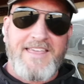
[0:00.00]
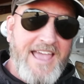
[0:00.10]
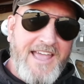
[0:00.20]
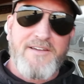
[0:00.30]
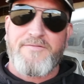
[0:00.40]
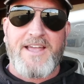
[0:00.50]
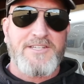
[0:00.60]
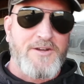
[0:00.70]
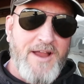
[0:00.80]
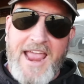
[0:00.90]
the
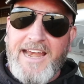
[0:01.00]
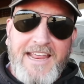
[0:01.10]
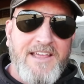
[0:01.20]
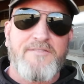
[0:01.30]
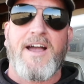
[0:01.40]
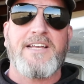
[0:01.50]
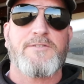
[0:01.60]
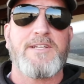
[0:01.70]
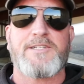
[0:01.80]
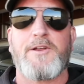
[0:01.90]
AFH, or any
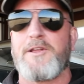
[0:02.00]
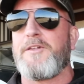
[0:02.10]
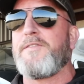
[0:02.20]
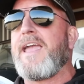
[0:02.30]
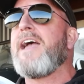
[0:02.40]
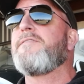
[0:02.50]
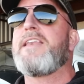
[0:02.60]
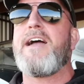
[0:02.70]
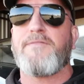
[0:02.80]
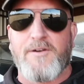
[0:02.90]
advisory circular, they have
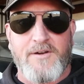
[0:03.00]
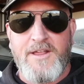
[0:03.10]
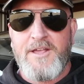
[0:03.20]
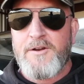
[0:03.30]
never